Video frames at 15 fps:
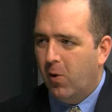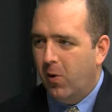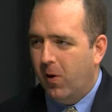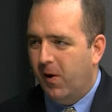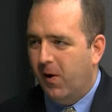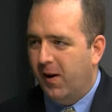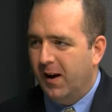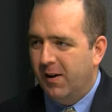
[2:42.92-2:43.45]

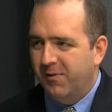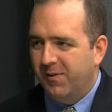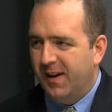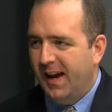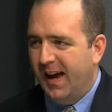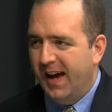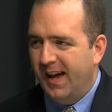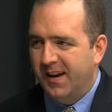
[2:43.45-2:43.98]
or if
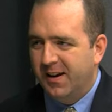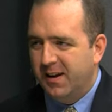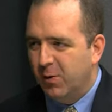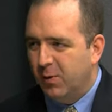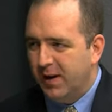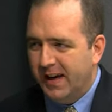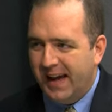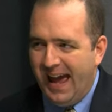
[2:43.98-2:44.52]
they had a
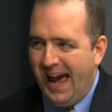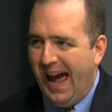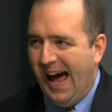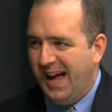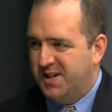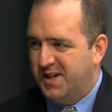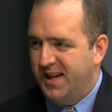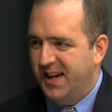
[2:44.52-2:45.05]
unique
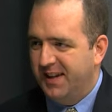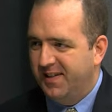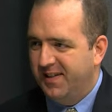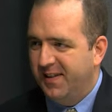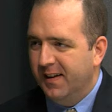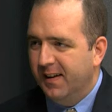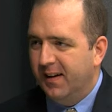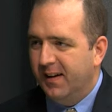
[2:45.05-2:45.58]

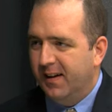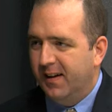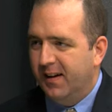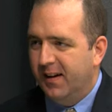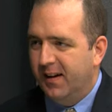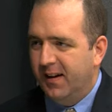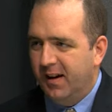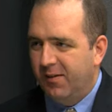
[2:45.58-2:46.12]
asset,
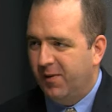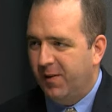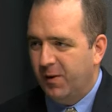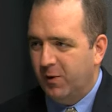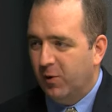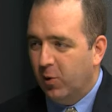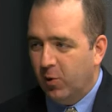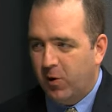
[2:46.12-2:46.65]
if
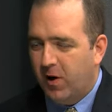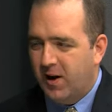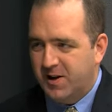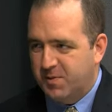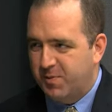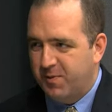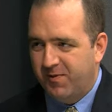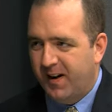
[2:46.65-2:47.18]
they're a
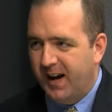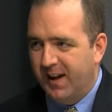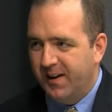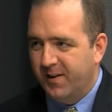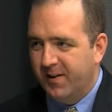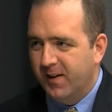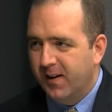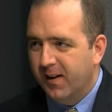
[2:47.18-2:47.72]
low-cost
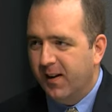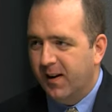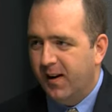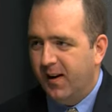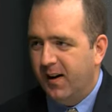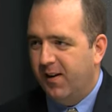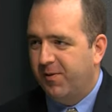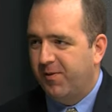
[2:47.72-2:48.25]
provider.
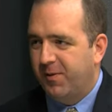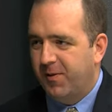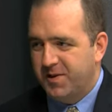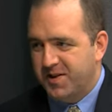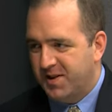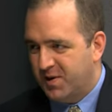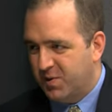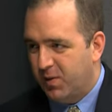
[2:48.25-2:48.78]
For
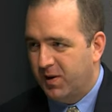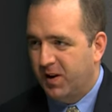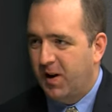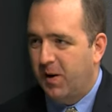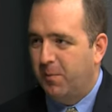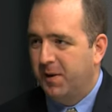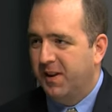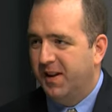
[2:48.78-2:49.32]
instance, one
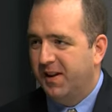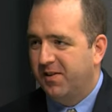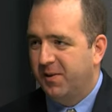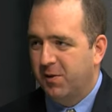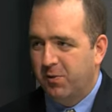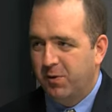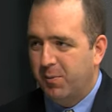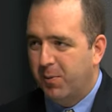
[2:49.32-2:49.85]
company that's
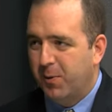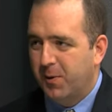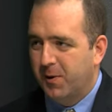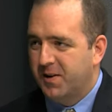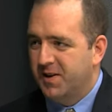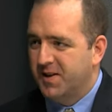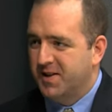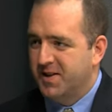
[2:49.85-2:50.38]
in the
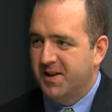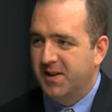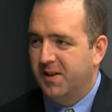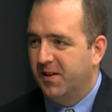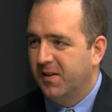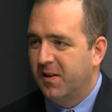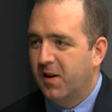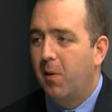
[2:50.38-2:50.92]
report is
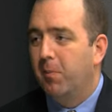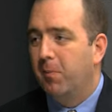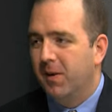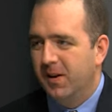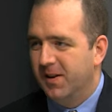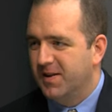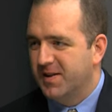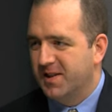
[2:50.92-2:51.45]

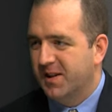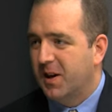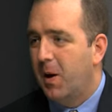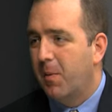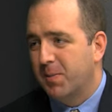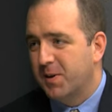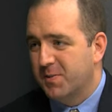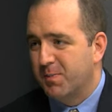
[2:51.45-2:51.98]

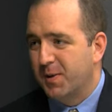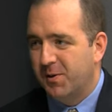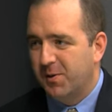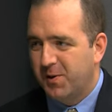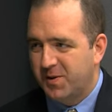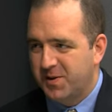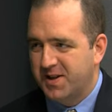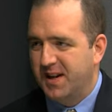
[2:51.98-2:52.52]
Compass
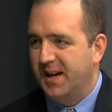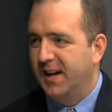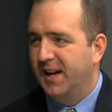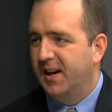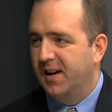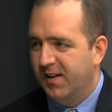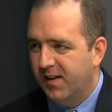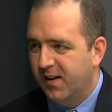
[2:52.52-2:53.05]
Minerals,
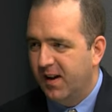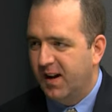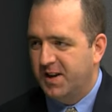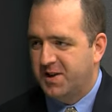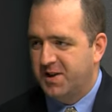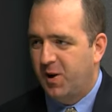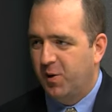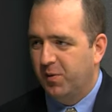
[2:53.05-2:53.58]
a
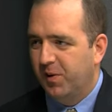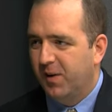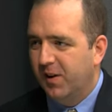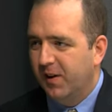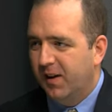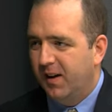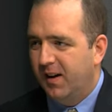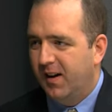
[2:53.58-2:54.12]
salt
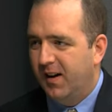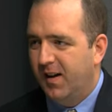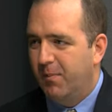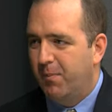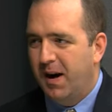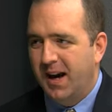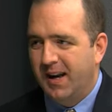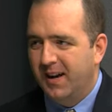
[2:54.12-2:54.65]

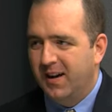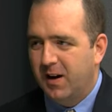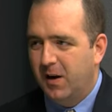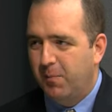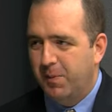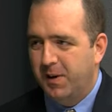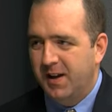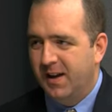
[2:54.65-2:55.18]
mining
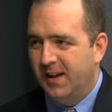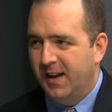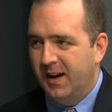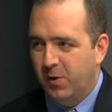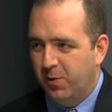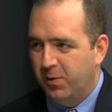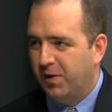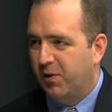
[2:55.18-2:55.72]
company, and
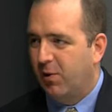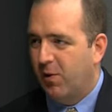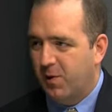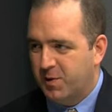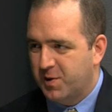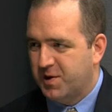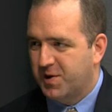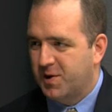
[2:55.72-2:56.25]
they own the
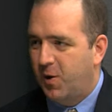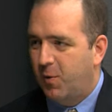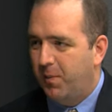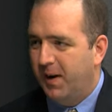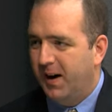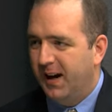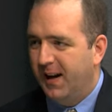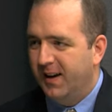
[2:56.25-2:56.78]
largest
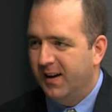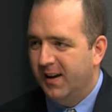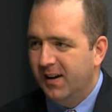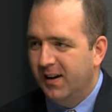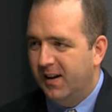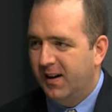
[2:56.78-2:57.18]
salt mine